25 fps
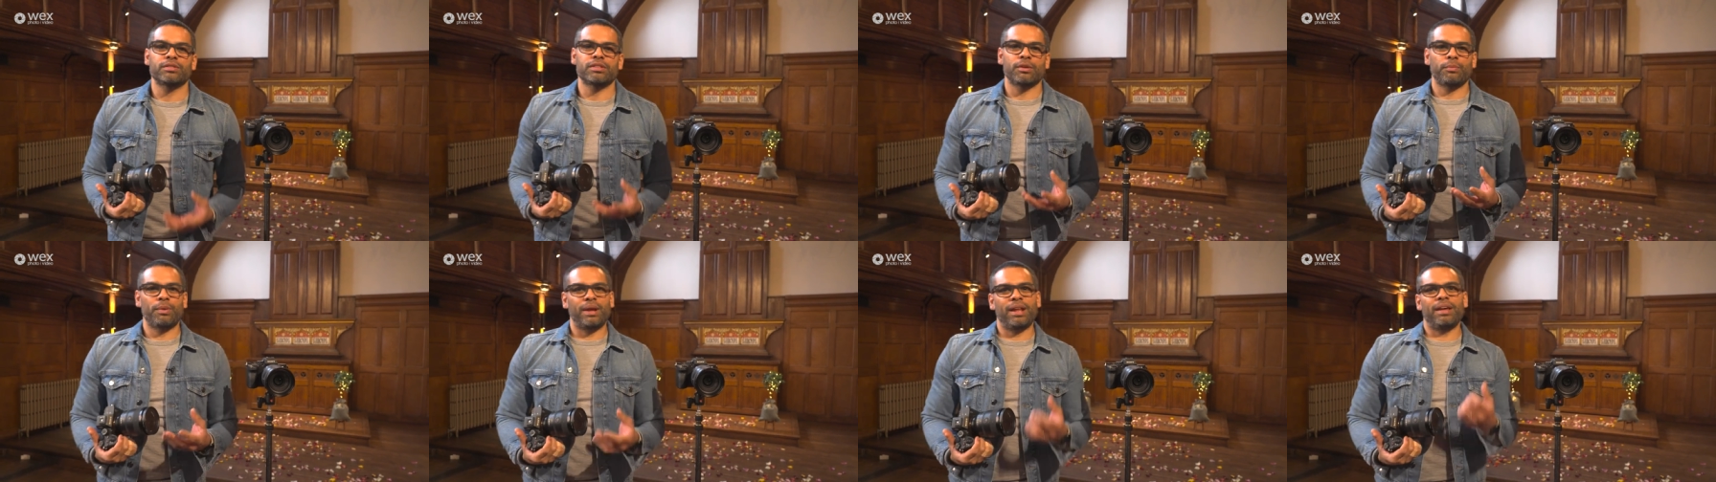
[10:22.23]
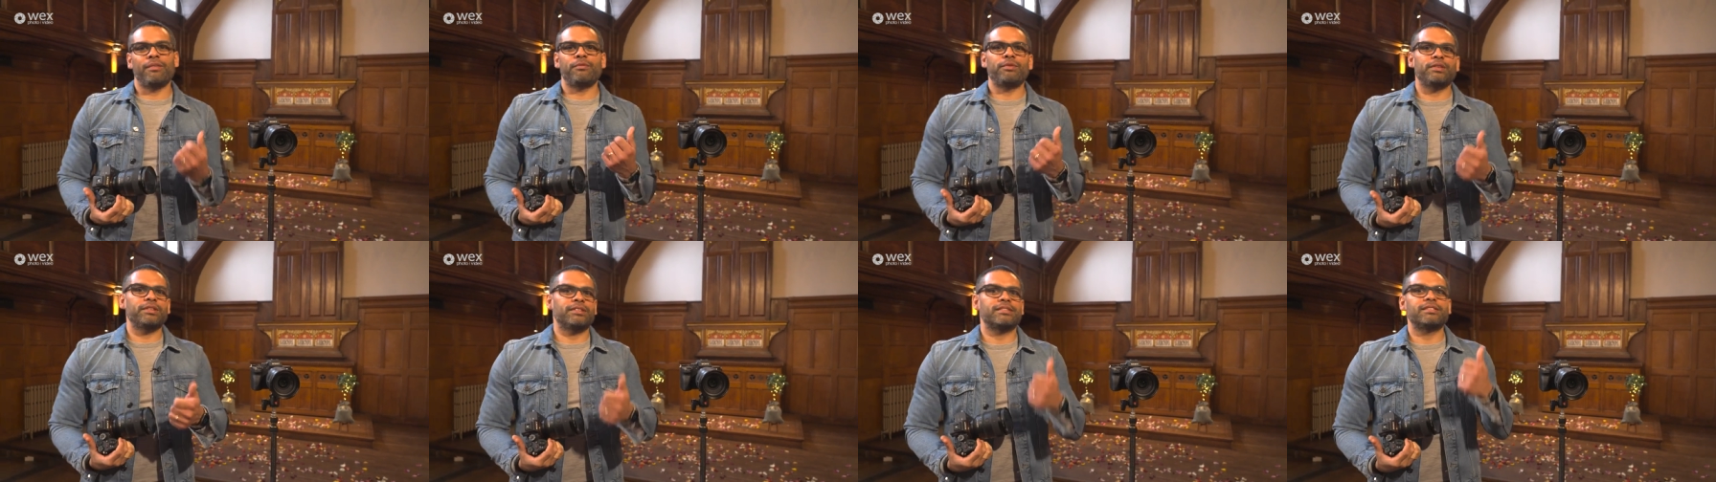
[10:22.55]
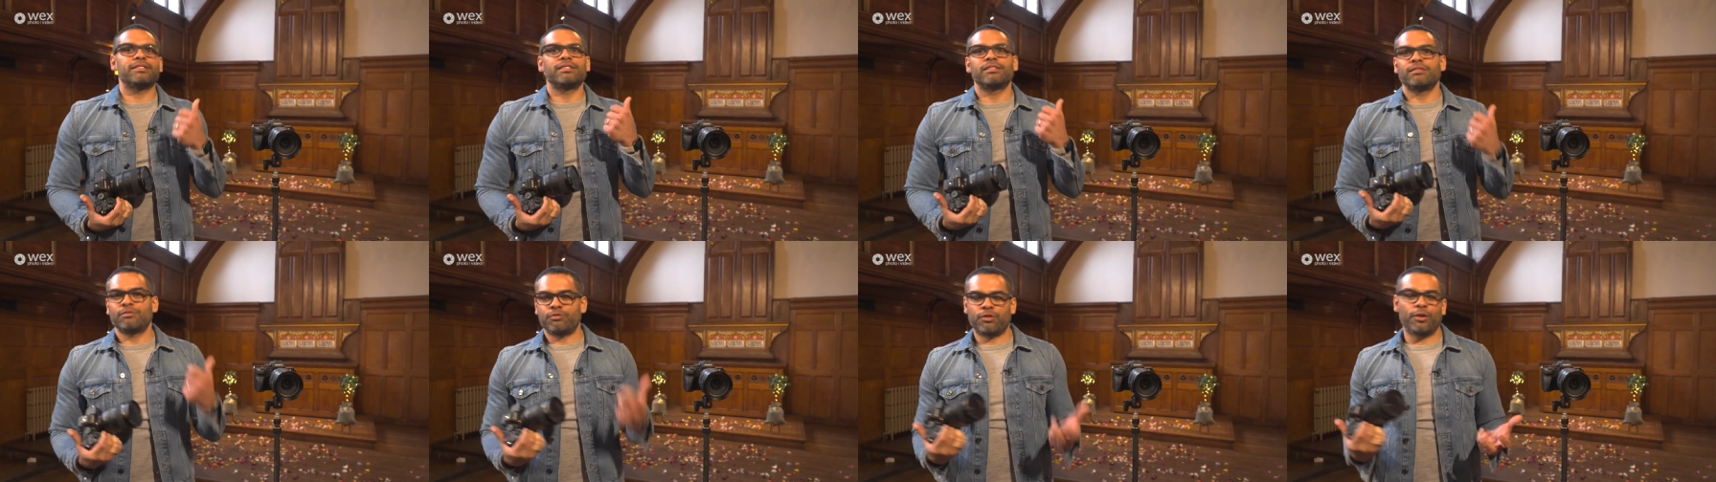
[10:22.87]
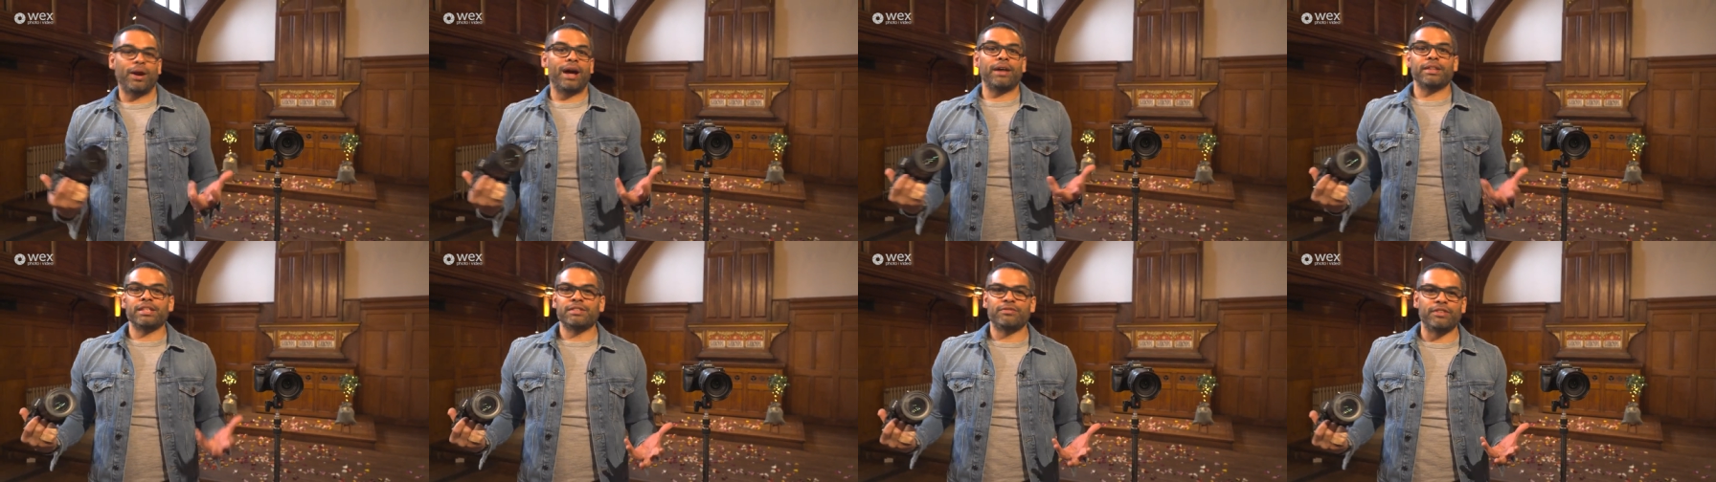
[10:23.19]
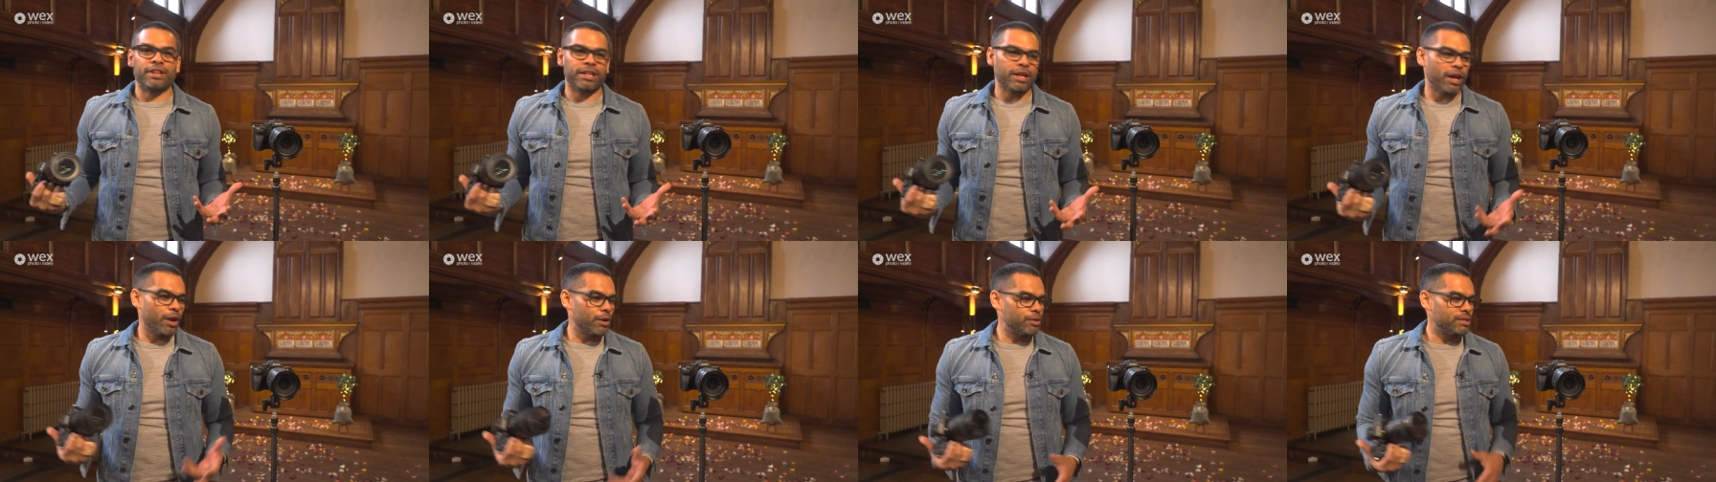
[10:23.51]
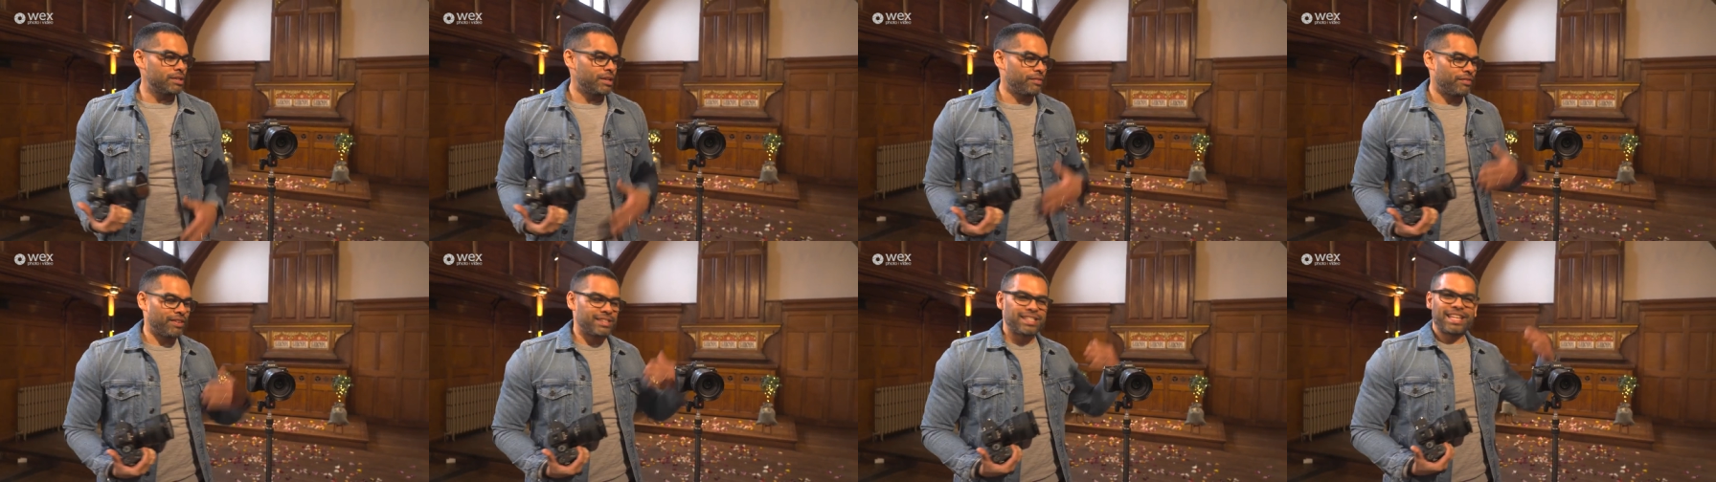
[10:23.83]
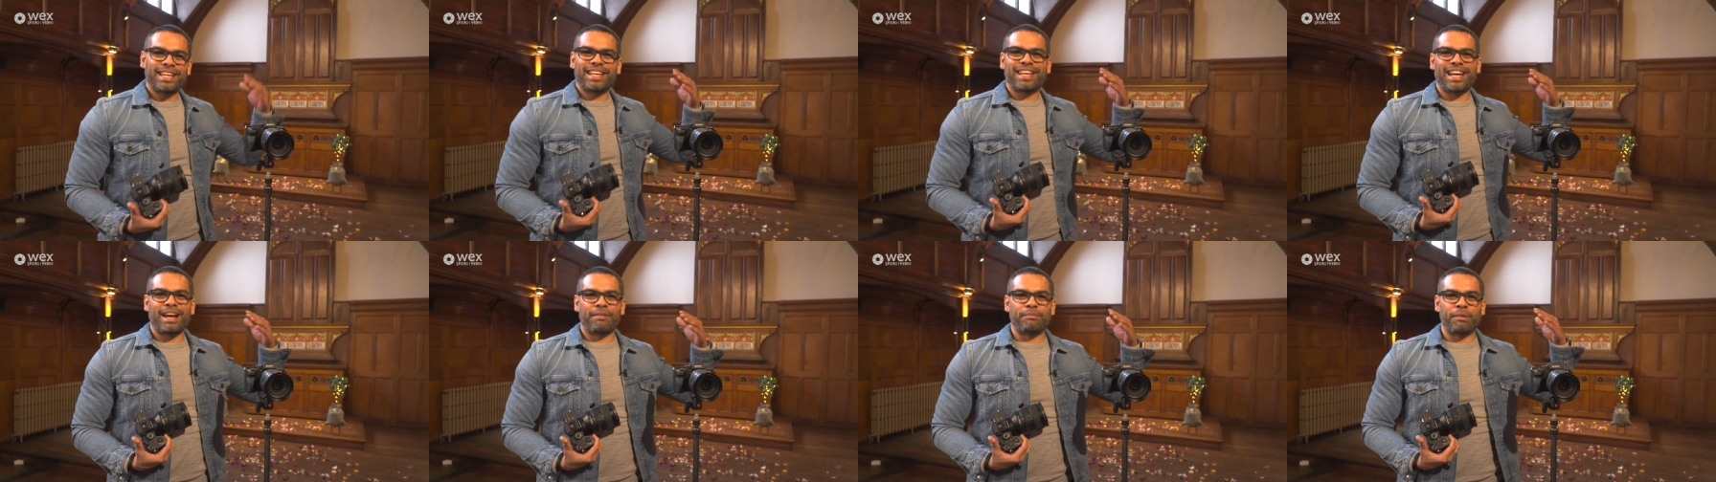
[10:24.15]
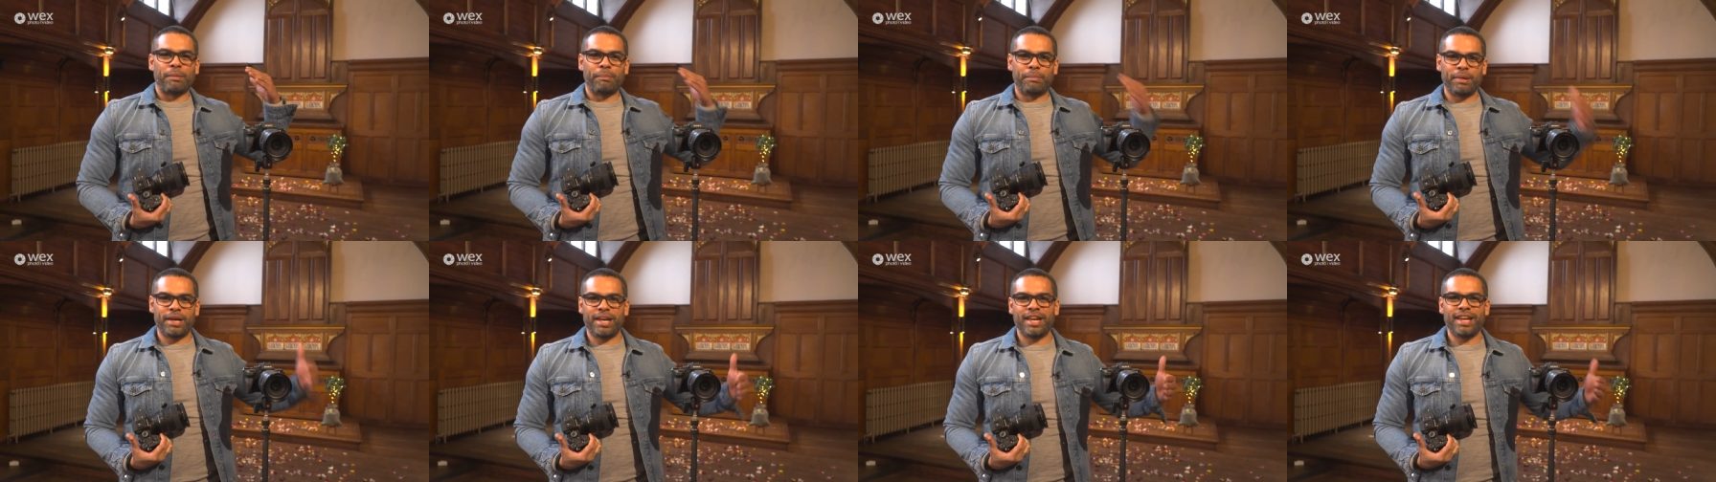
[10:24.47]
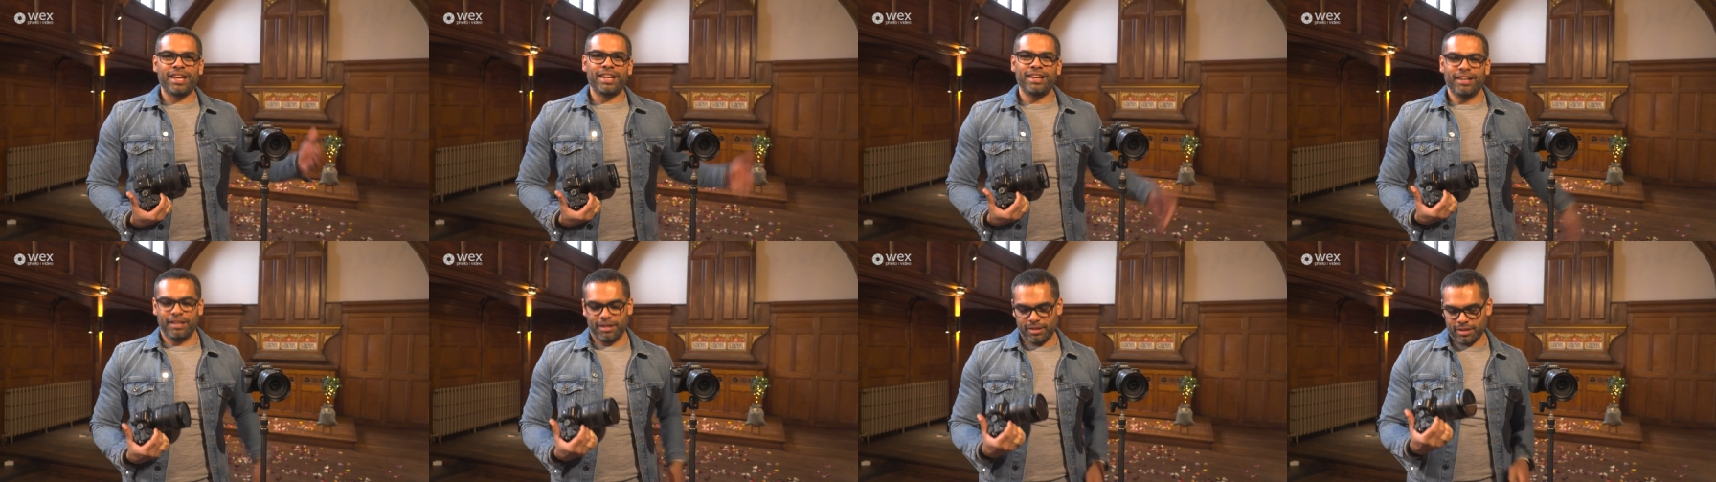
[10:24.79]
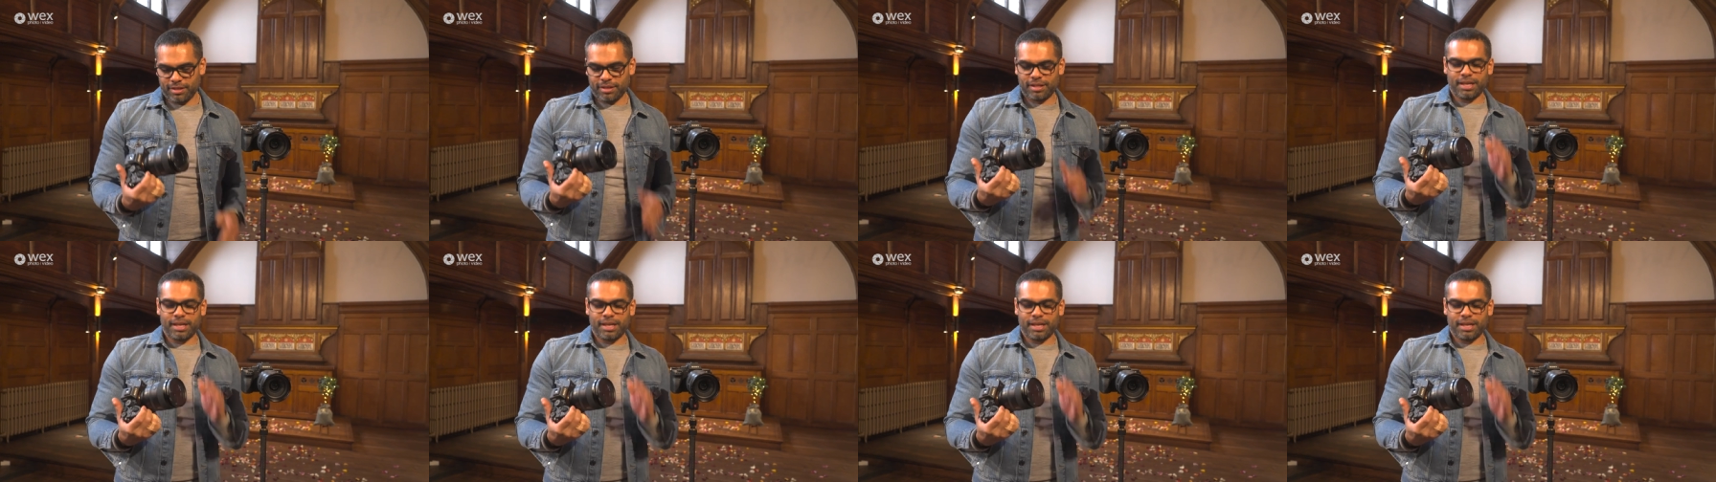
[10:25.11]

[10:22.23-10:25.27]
So whenever, throughout these videos, if I say camera B,